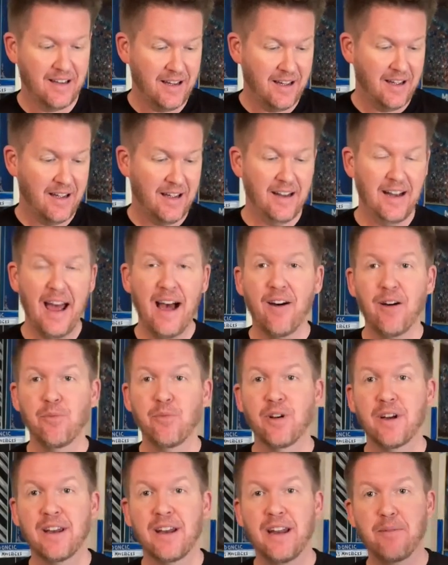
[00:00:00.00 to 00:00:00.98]
And now
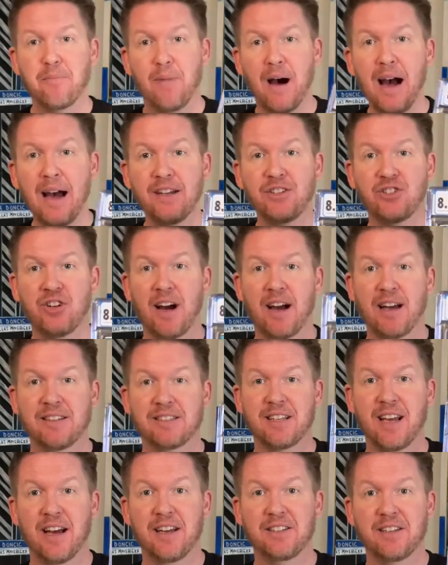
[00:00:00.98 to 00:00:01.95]
I'm looking at my
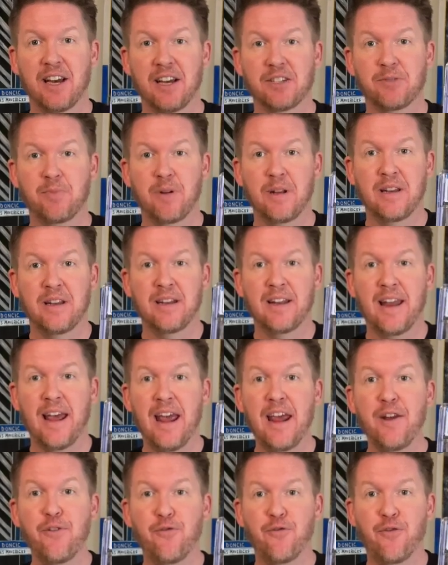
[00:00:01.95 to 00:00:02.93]
giant size X-Men in an
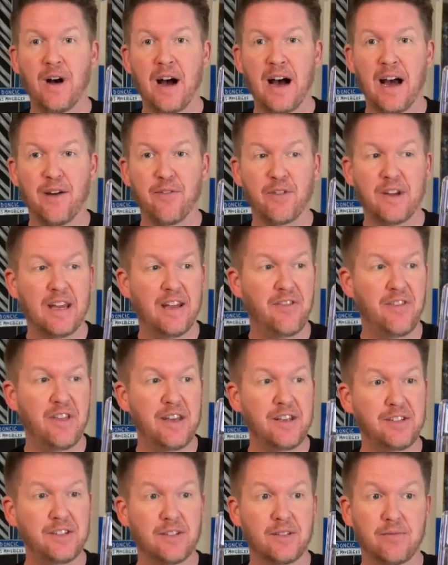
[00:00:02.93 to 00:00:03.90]
8.5. Can
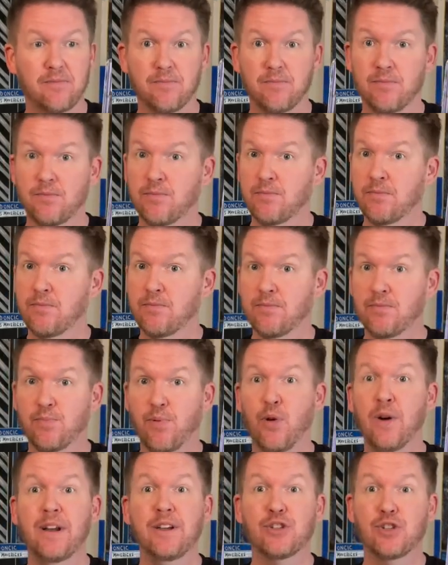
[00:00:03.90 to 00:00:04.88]
this
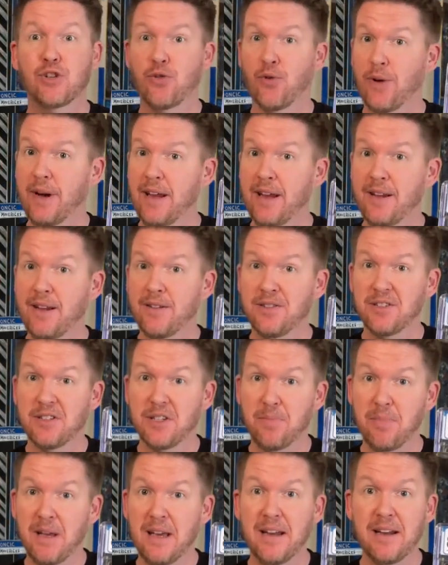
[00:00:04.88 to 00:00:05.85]
pre-screen
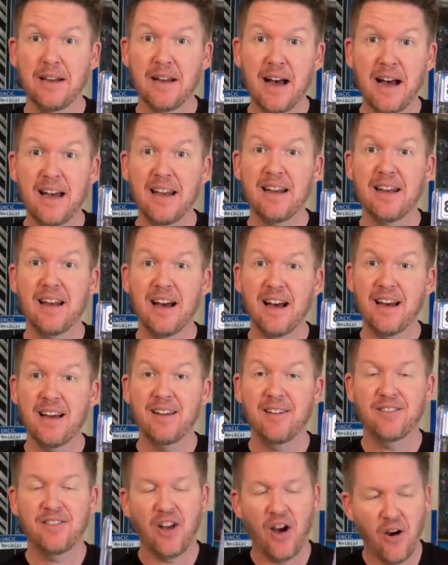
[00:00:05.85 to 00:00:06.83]
to be a
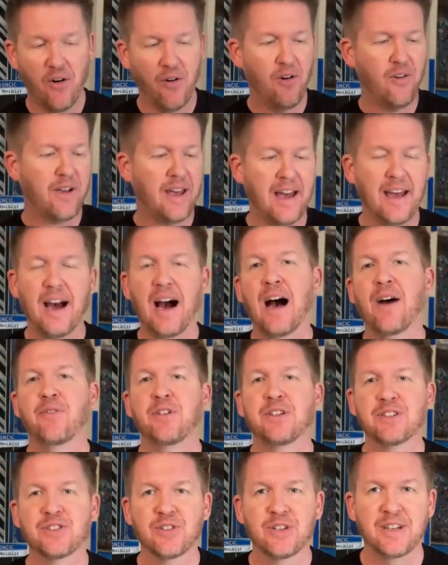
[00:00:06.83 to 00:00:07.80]
9.9? No, okay,
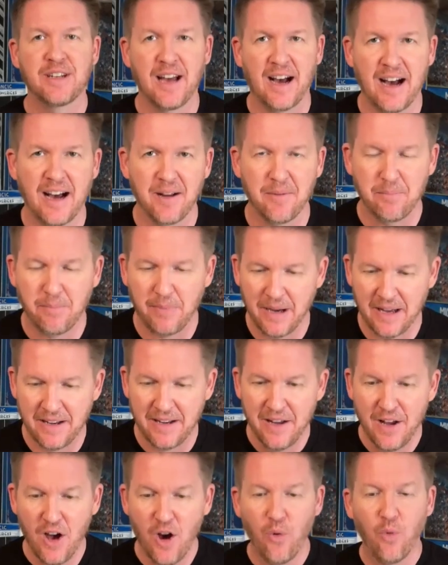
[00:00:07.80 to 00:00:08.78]
obviously not.
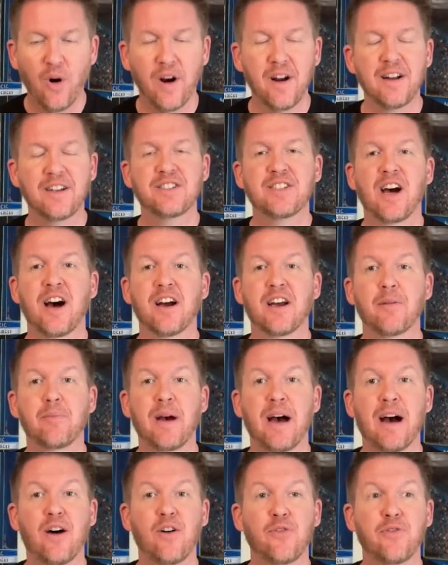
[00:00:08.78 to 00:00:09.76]
But we're going to talk
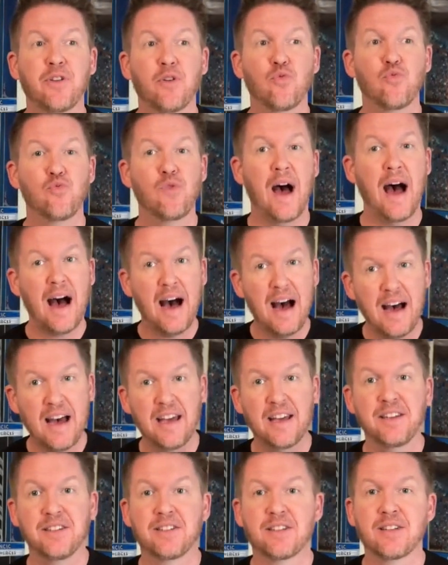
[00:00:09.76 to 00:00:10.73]
about the
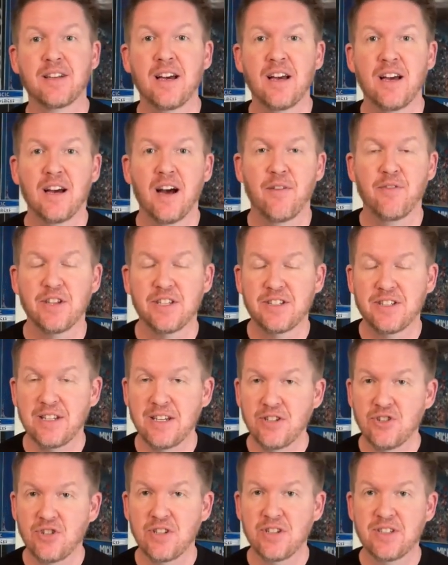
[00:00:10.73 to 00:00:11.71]
rise of the
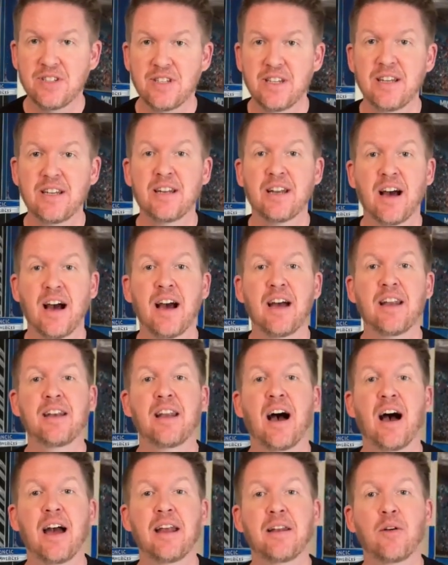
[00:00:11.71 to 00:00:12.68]
CGC
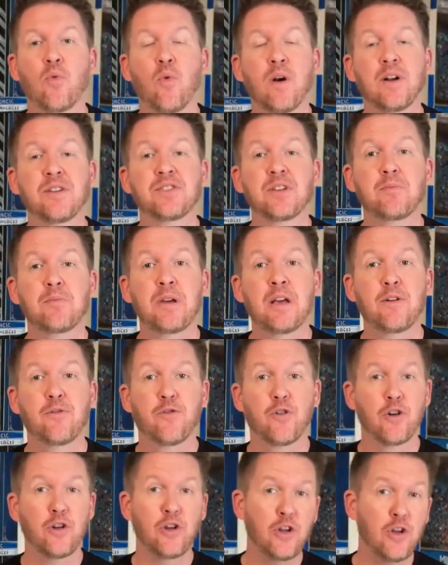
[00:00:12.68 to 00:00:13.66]
9.9 and what does it mean
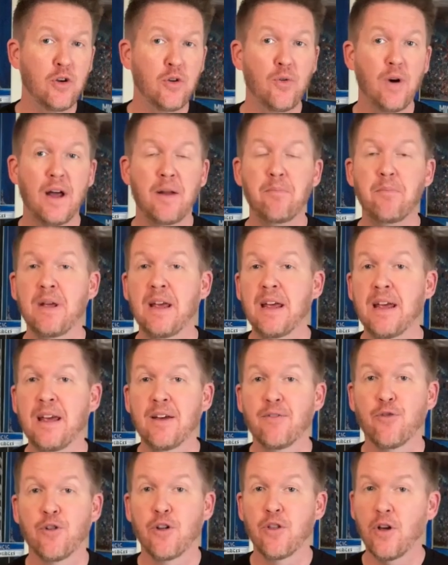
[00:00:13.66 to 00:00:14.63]
for you and me
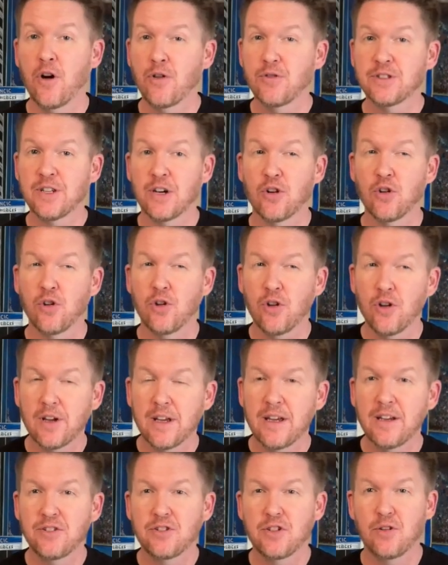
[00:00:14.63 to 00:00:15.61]
and for those that are
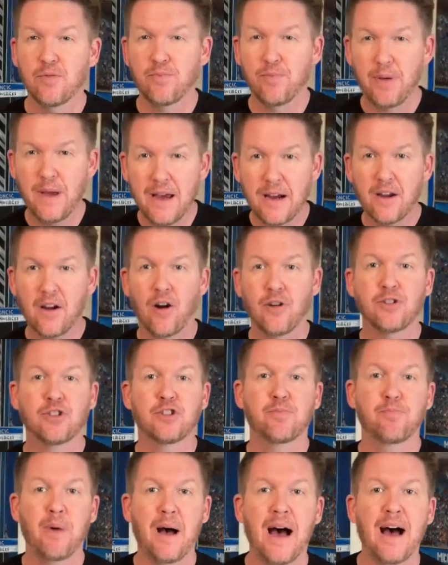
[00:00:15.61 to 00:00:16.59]
looking to pick our
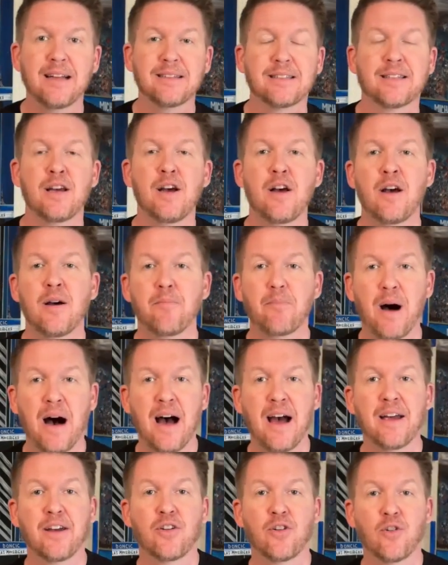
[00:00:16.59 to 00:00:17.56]
spots
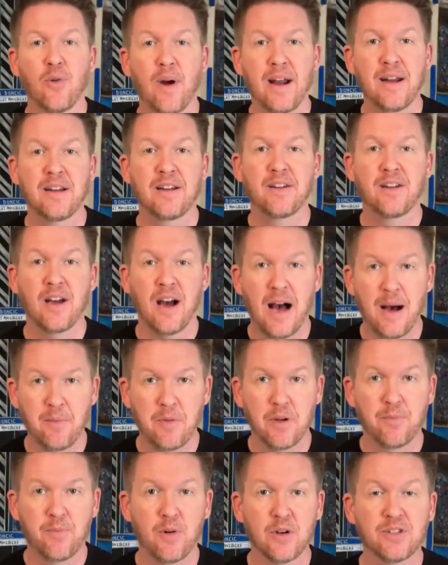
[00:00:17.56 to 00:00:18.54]
buying graded
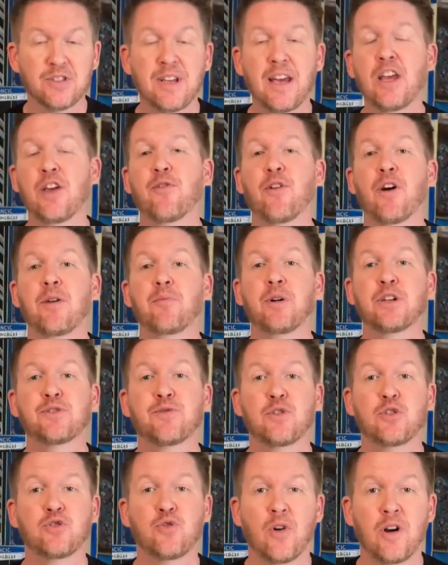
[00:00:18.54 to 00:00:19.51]
comic books. Thank you very much
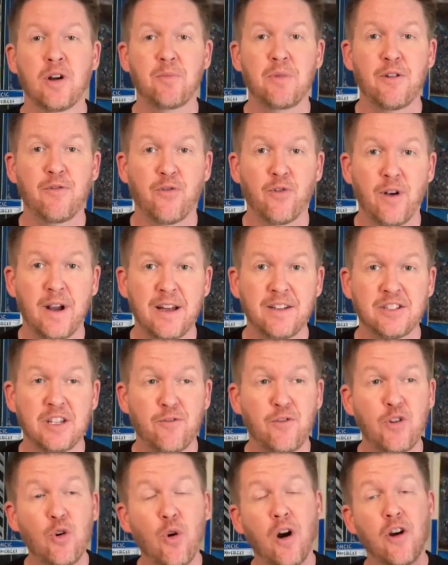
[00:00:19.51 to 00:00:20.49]
for joining me, friends.
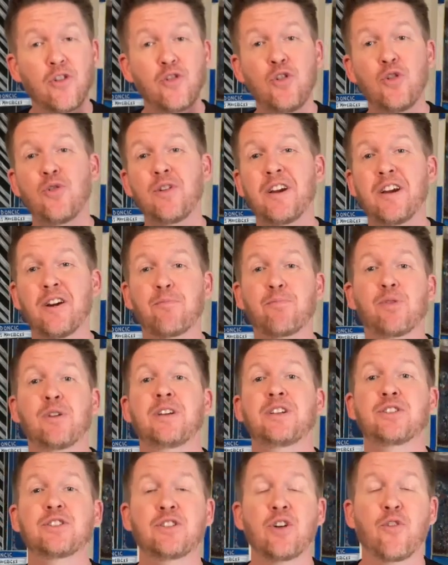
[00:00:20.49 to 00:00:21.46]
If you are new here,
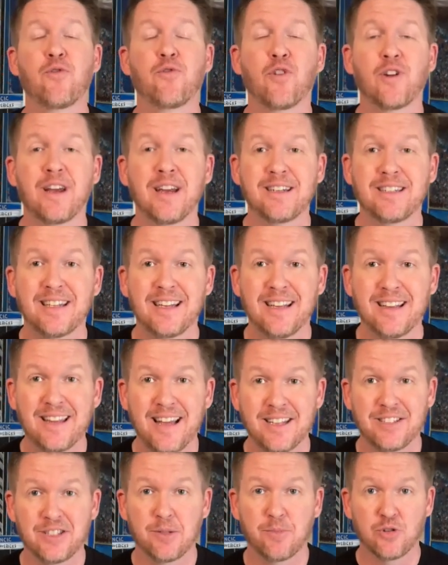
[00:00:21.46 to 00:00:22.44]
please don't forget to hit
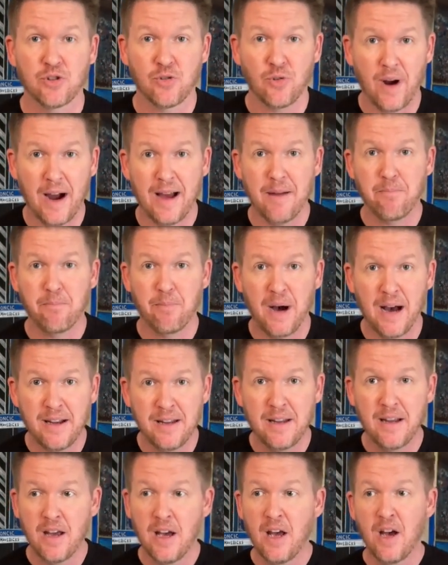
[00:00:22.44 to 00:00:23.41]
that subscribe
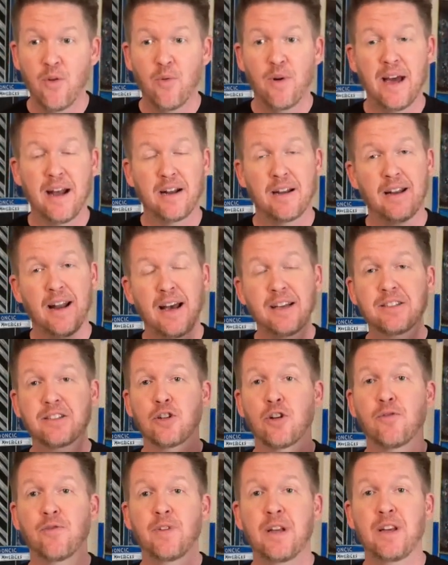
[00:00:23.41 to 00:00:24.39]
button. We had a nice
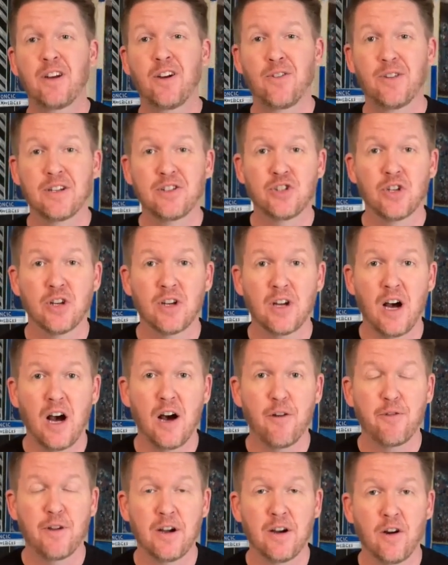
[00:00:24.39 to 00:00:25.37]
little video that took
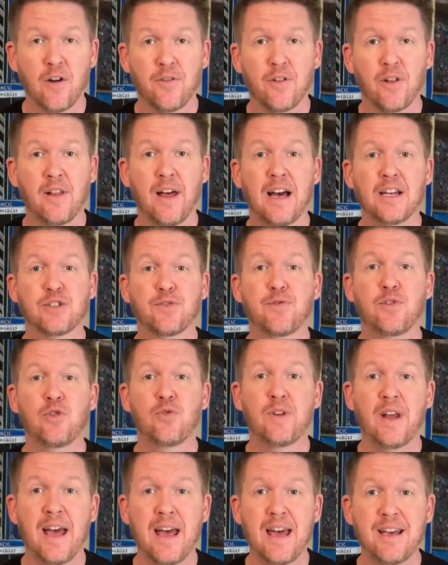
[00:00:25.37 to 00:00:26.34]
off here over the last
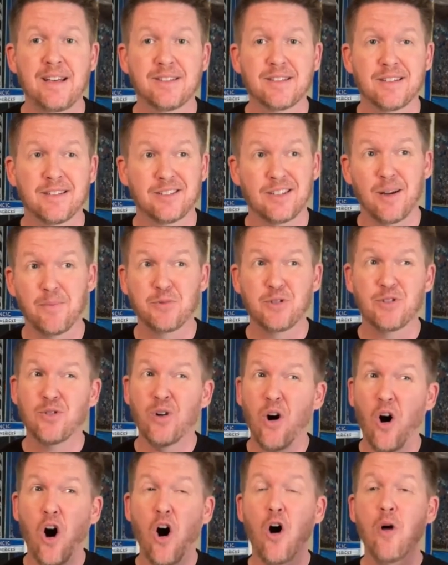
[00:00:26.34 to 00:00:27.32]
few days. It's up
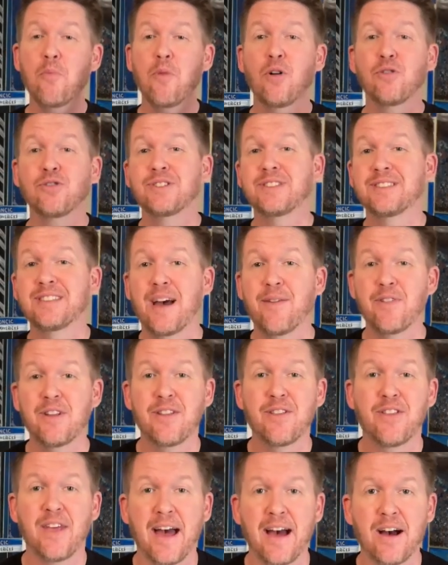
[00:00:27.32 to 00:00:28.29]
to almost
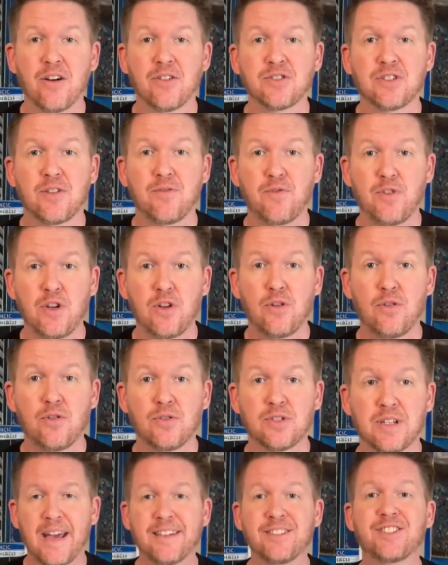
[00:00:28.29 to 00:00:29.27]
7,000
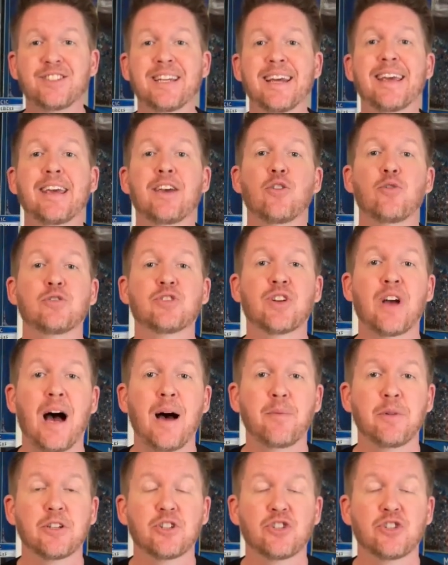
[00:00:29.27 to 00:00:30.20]
views, and Sticky Goose Comics